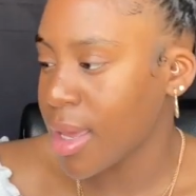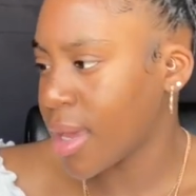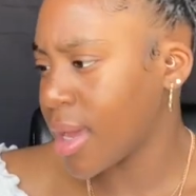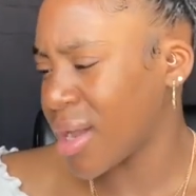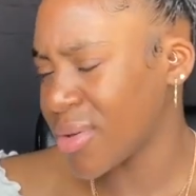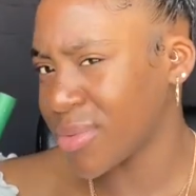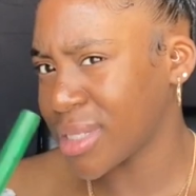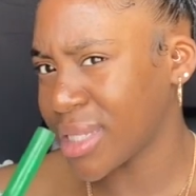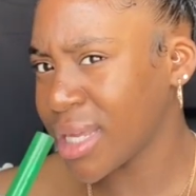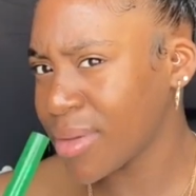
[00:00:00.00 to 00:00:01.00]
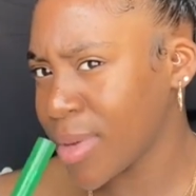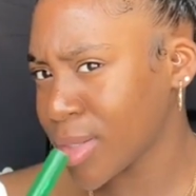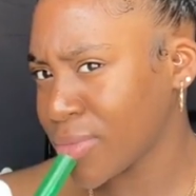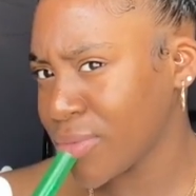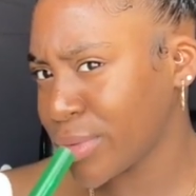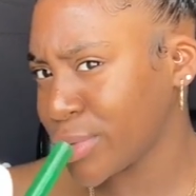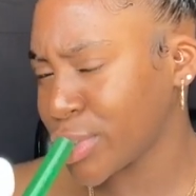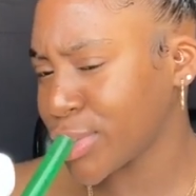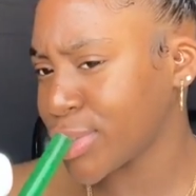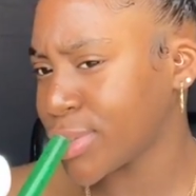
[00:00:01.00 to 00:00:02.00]
I don't want to think about the
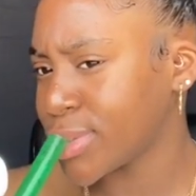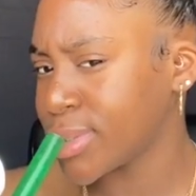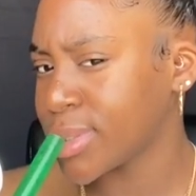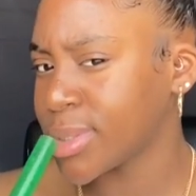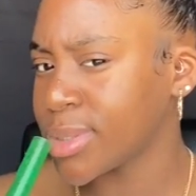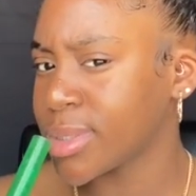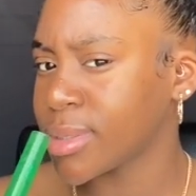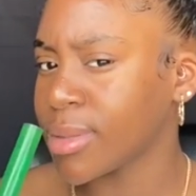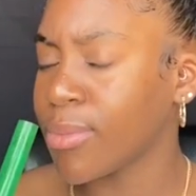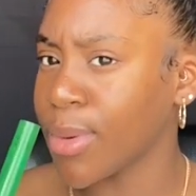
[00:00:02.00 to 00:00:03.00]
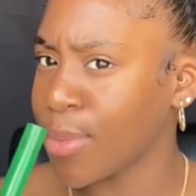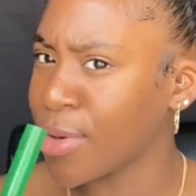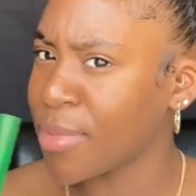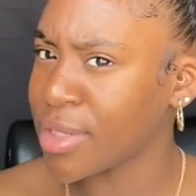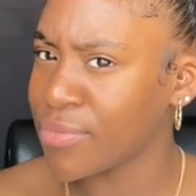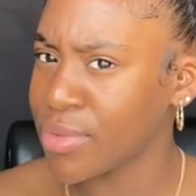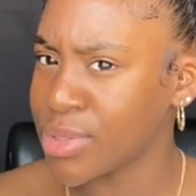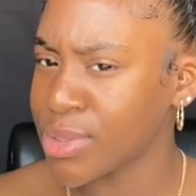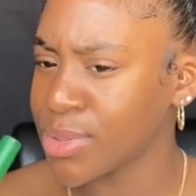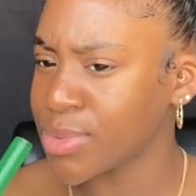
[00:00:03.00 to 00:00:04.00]
future. We'll worry about the
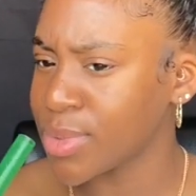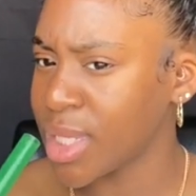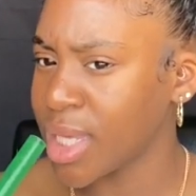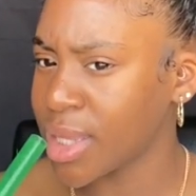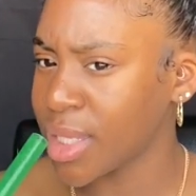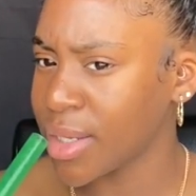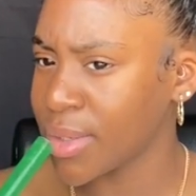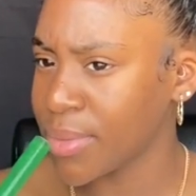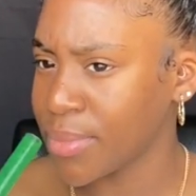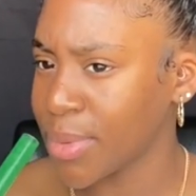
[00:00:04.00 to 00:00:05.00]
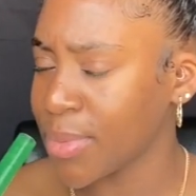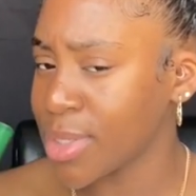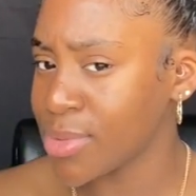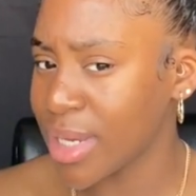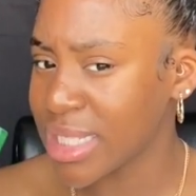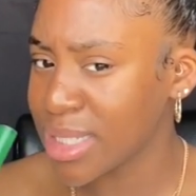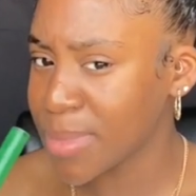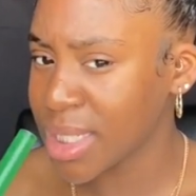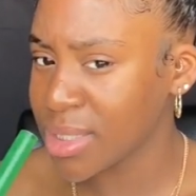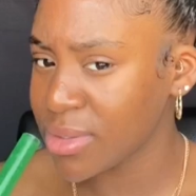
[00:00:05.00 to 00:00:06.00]
future and get there. But where do I see
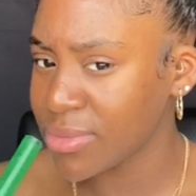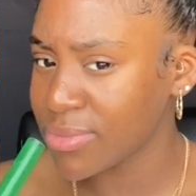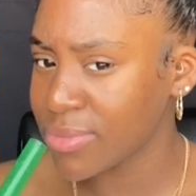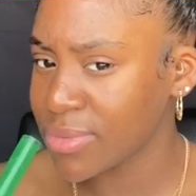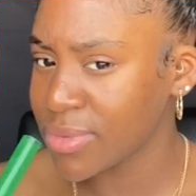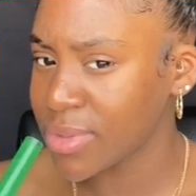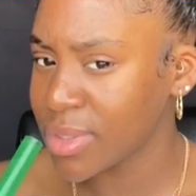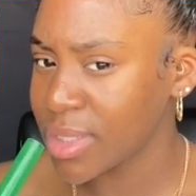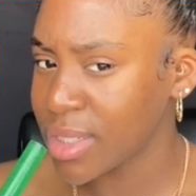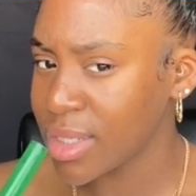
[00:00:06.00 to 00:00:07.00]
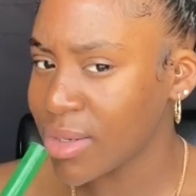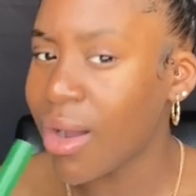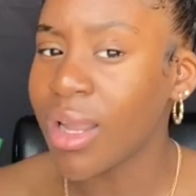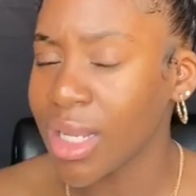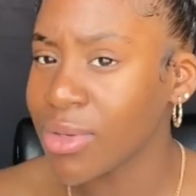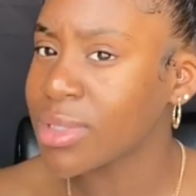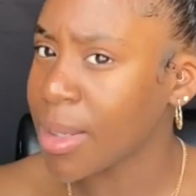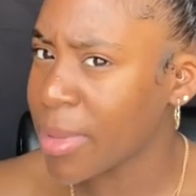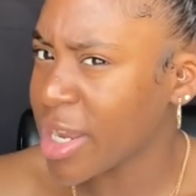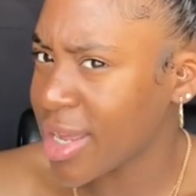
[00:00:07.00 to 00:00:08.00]
myself? All I know is I
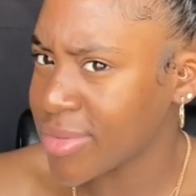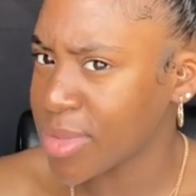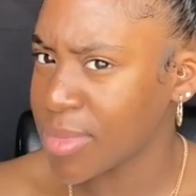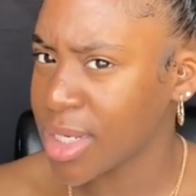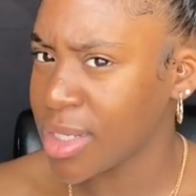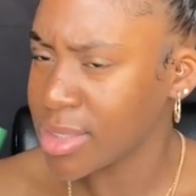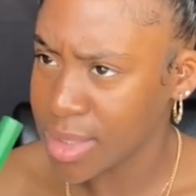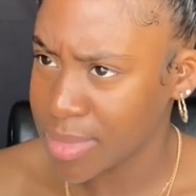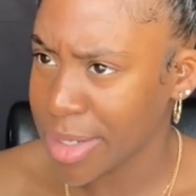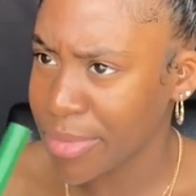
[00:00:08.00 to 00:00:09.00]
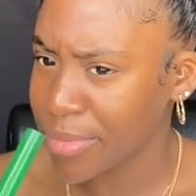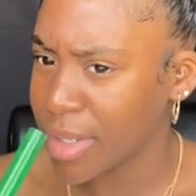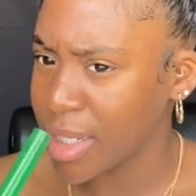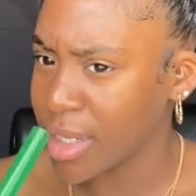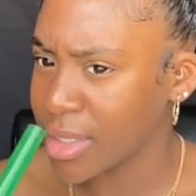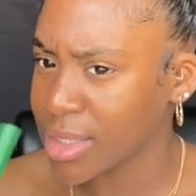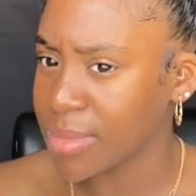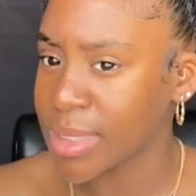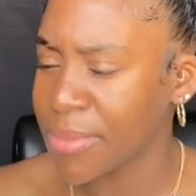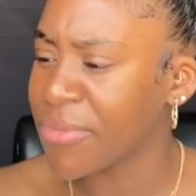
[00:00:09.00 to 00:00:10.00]
better have some money, some type
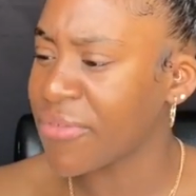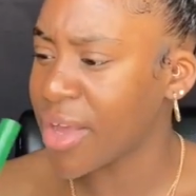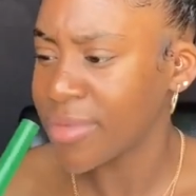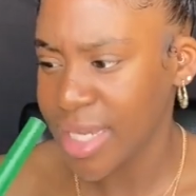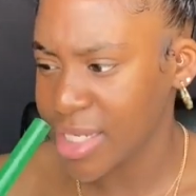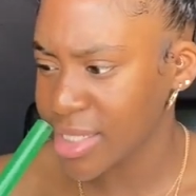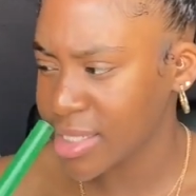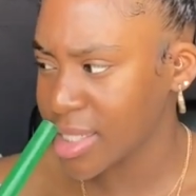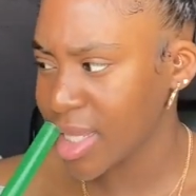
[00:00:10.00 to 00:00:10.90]
of foundation.